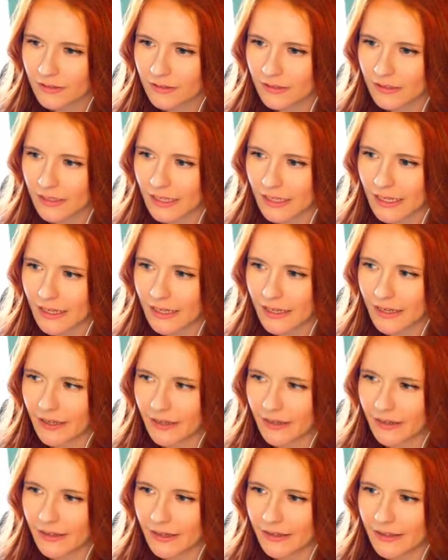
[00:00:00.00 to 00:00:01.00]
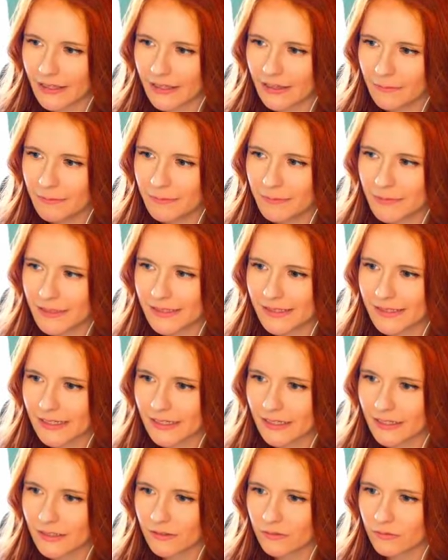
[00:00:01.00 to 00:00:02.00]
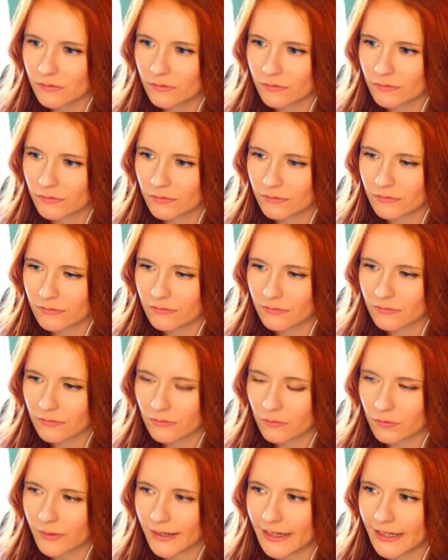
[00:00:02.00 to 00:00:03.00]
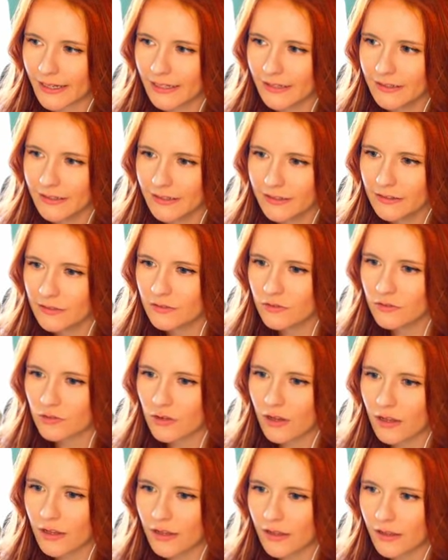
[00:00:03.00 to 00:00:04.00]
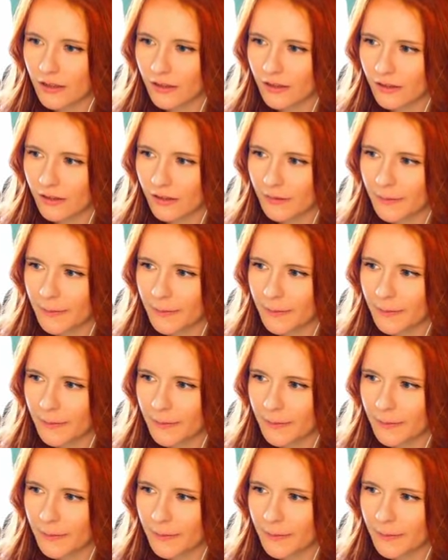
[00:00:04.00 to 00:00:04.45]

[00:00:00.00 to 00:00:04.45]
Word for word: Uh, I think I'm missing Raindrop?